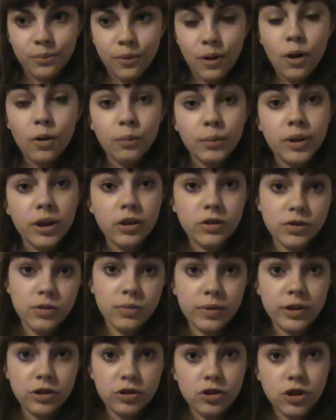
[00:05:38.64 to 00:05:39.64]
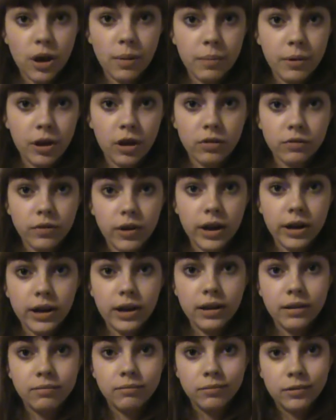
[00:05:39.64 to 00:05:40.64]
oh, we also went shopping on
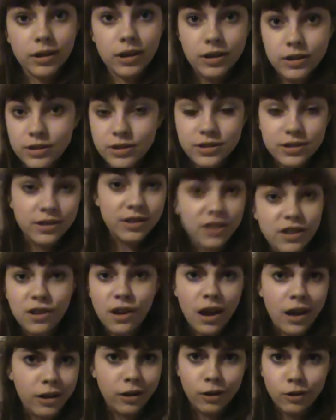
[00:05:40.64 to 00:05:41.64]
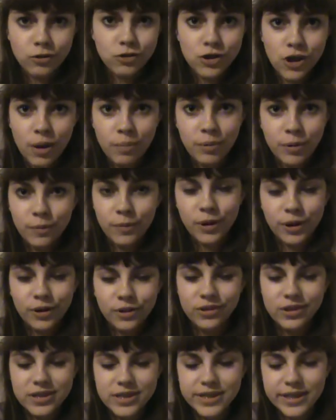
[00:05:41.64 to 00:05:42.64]
Friday because you gotta go shopping while
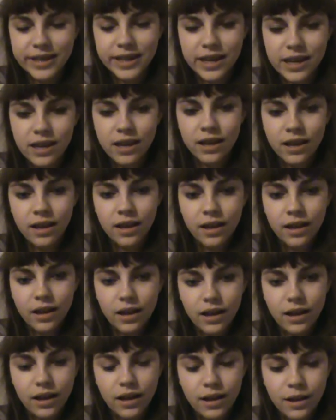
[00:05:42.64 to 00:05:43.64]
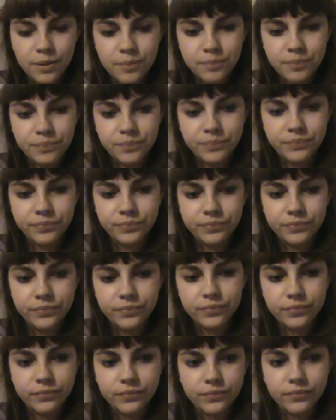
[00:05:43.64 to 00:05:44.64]
you're in the city. Um,
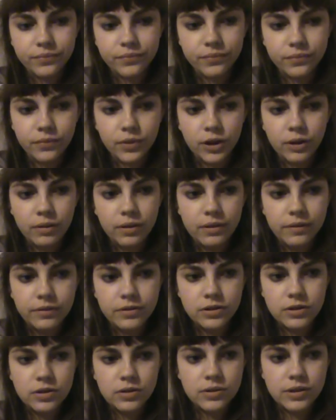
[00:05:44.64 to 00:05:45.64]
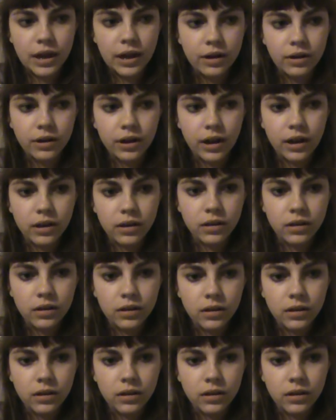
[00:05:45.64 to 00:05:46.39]
what did we even do Saturday?